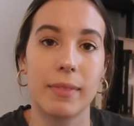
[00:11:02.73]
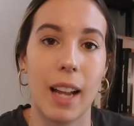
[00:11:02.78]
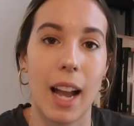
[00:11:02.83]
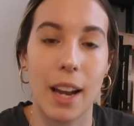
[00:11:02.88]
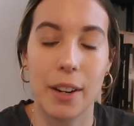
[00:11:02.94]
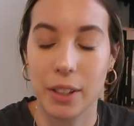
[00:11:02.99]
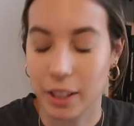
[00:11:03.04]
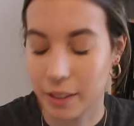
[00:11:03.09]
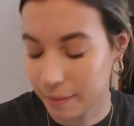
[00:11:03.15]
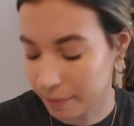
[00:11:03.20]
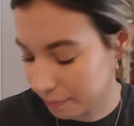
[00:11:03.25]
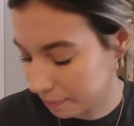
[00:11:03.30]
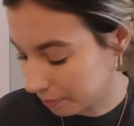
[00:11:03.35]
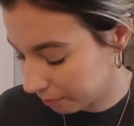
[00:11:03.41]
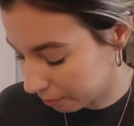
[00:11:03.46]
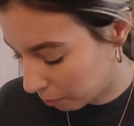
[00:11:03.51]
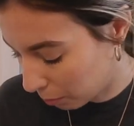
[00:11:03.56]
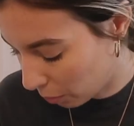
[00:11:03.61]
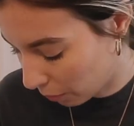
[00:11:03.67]
I don't know.
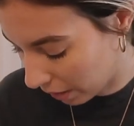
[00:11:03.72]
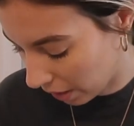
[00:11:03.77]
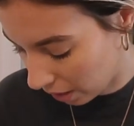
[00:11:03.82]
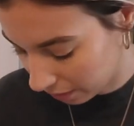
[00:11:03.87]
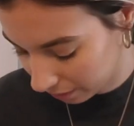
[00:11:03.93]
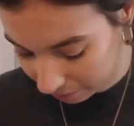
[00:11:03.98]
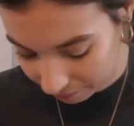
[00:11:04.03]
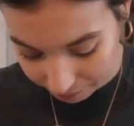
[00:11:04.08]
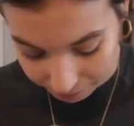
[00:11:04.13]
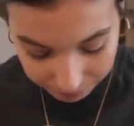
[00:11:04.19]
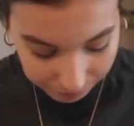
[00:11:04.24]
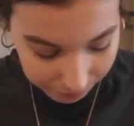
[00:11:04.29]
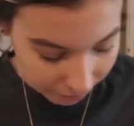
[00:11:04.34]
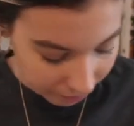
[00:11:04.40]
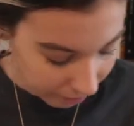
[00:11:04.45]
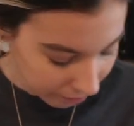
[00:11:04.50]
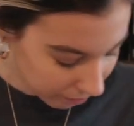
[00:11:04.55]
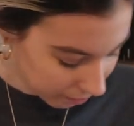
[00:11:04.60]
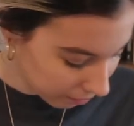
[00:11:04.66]
Moving on.
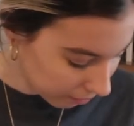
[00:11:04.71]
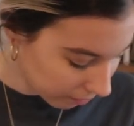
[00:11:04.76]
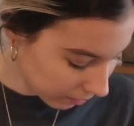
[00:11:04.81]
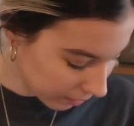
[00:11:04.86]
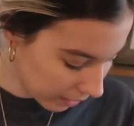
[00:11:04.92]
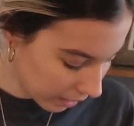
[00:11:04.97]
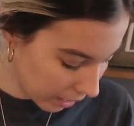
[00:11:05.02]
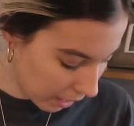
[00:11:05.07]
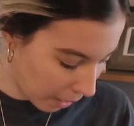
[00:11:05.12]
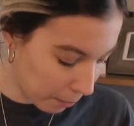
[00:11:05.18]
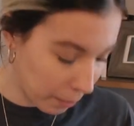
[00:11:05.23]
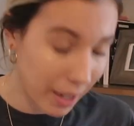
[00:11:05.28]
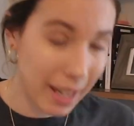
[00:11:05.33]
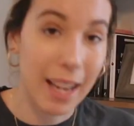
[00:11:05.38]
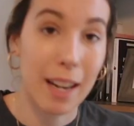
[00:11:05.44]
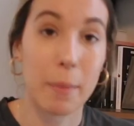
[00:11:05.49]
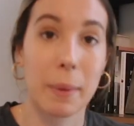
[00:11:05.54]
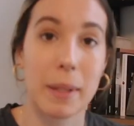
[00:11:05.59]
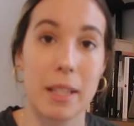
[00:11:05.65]
I'm
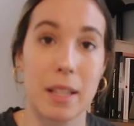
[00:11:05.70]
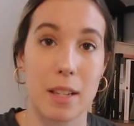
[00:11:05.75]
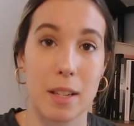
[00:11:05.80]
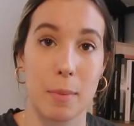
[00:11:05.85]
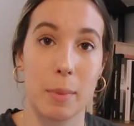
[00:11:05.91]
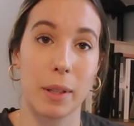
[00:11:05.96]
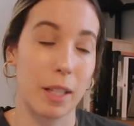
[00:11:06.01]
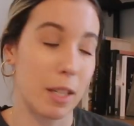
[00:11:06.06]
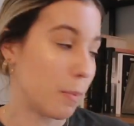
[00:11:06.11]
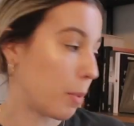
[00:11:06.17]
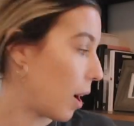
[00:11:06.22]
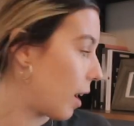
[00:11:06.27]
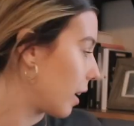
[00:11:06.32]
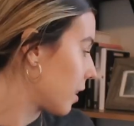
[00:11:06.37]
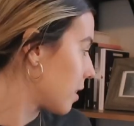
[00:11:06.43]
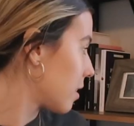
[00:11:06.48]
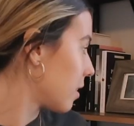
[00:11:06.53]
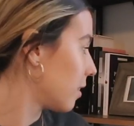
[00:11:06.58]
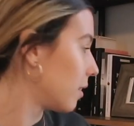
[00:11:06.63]
running out of places to put these
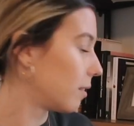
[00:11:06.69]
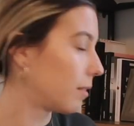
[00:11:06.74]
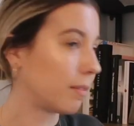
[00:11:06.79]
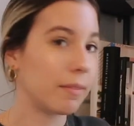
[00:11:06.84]
products.